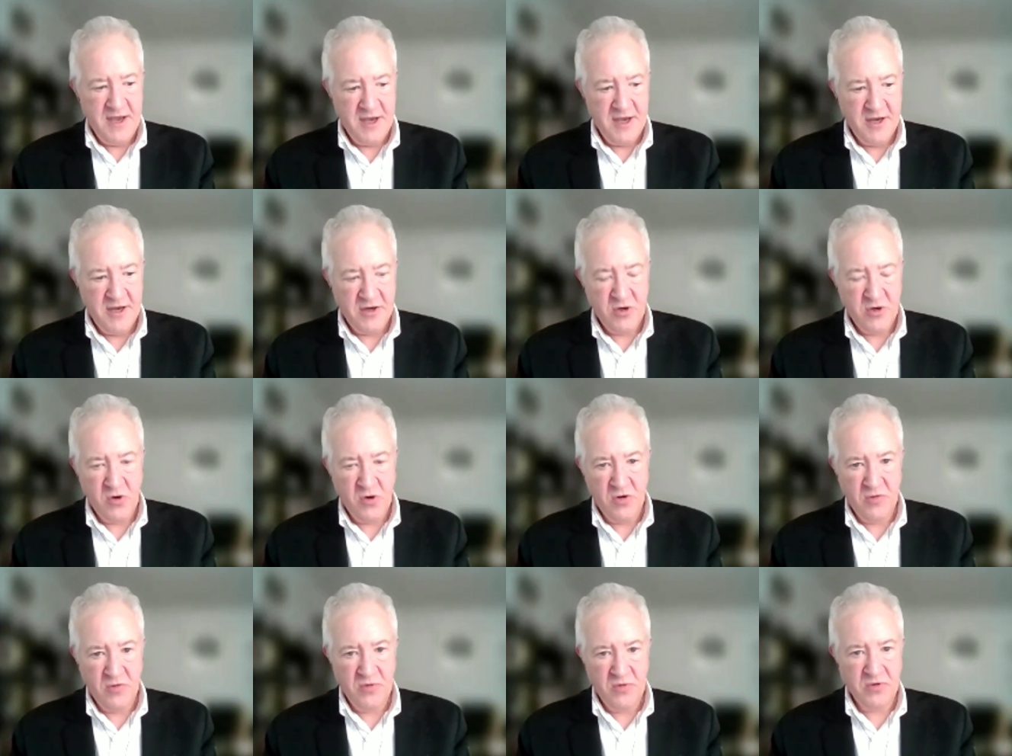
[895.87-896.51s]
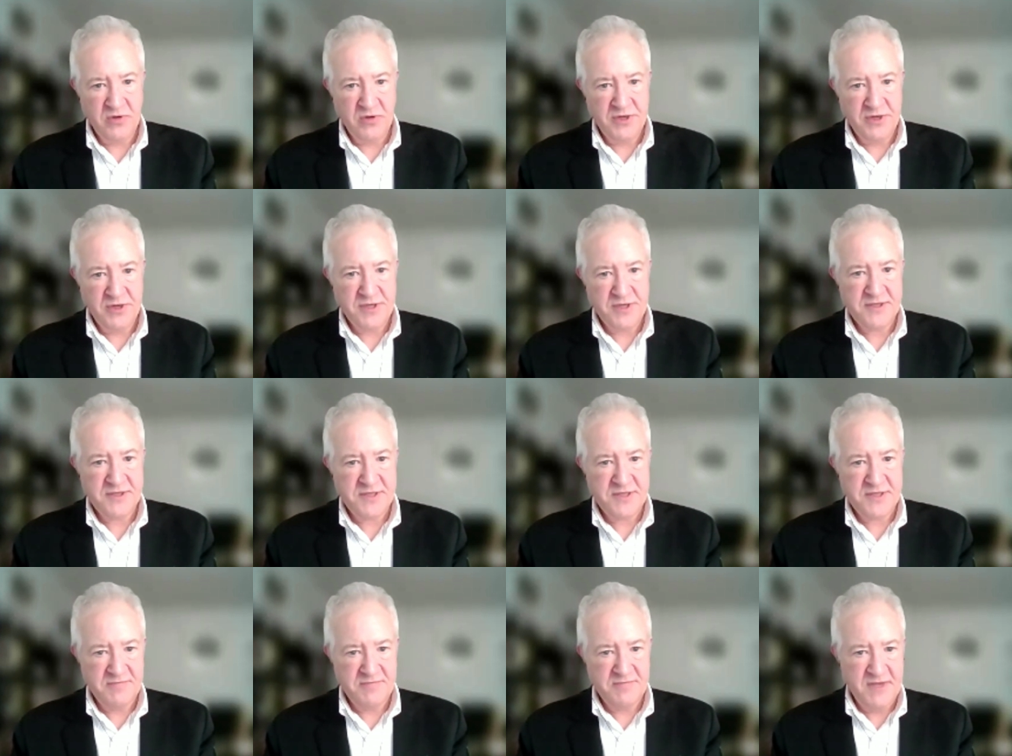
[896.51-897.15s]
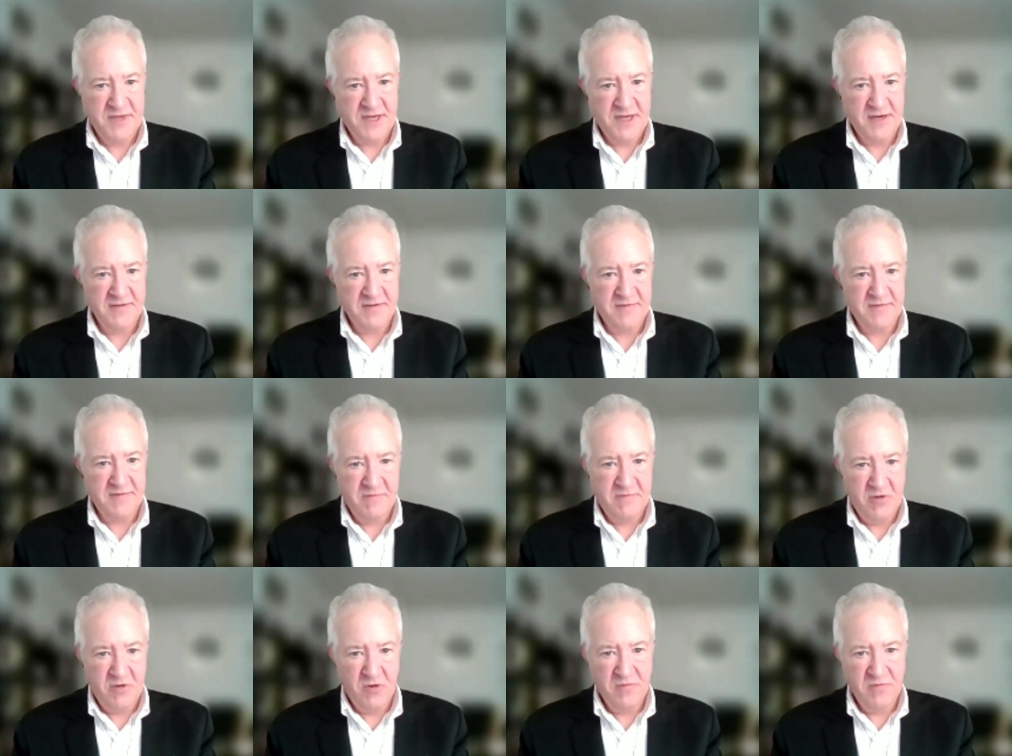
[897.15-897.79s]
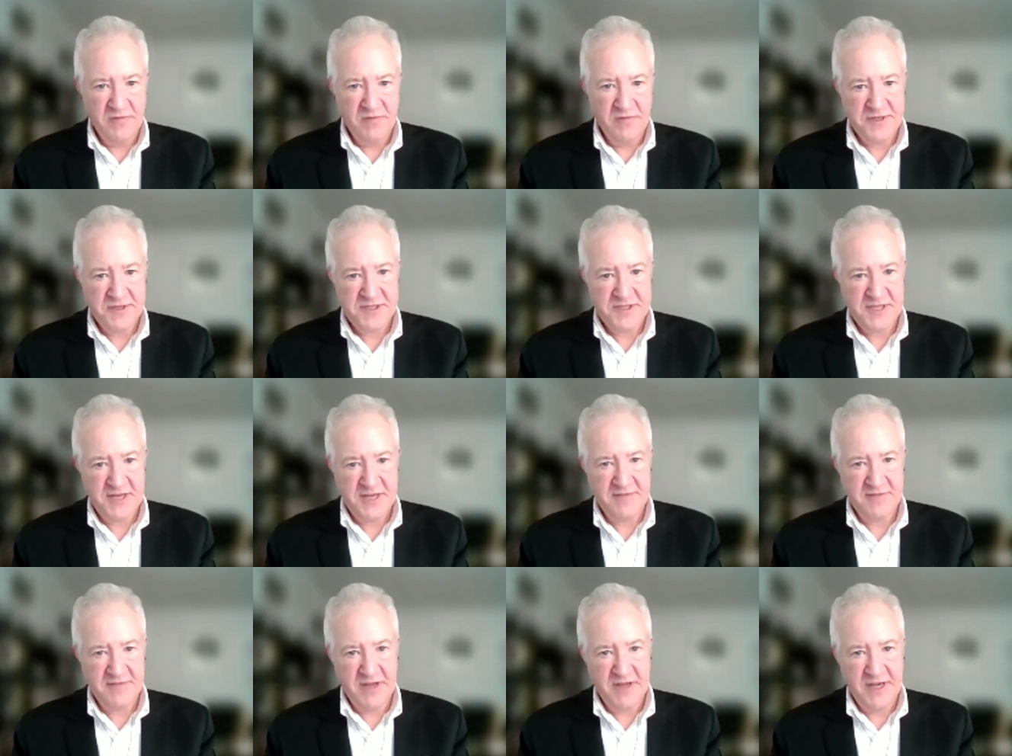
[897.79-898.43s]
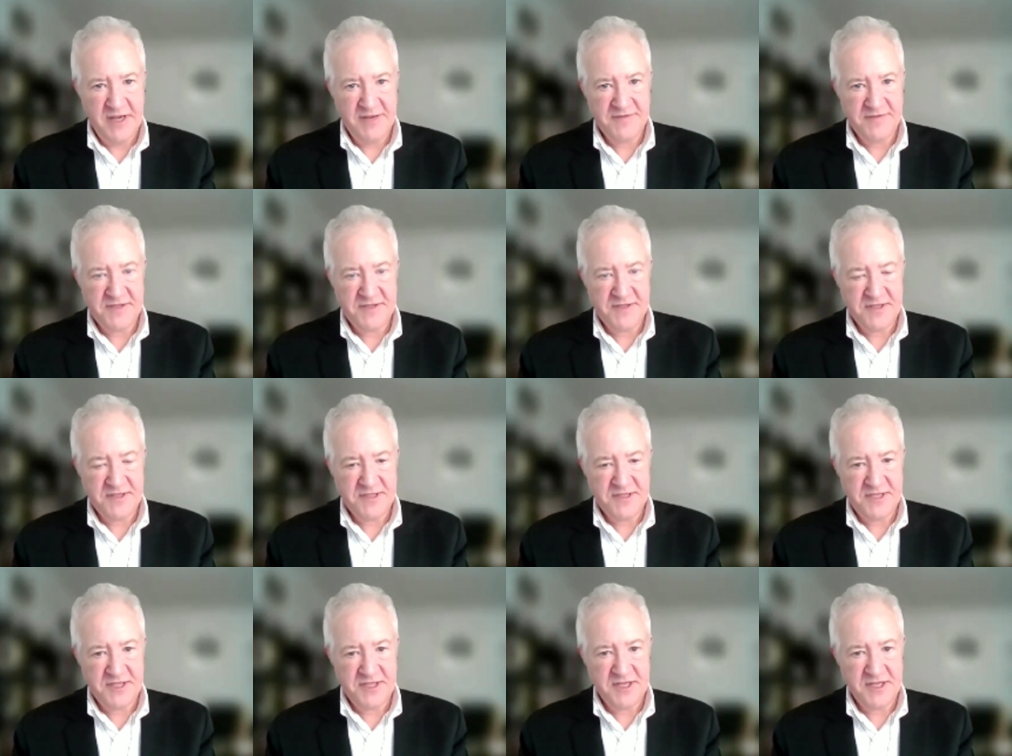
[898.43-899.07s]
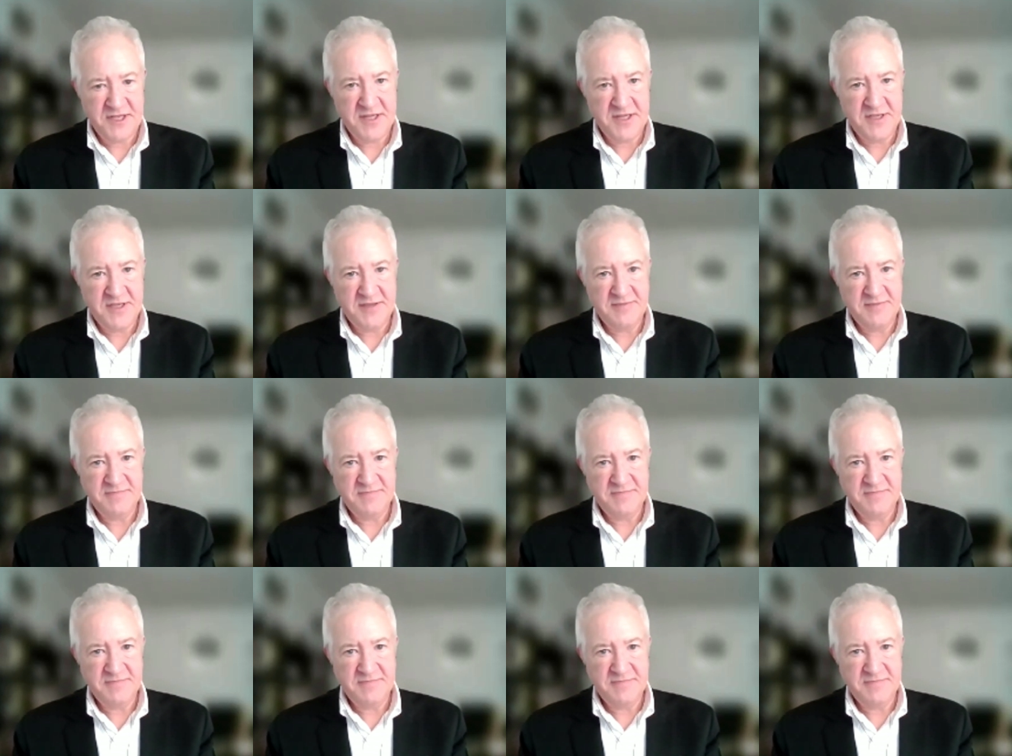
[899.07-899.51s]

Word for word: uh, court rulings that have hopefully saved lives since then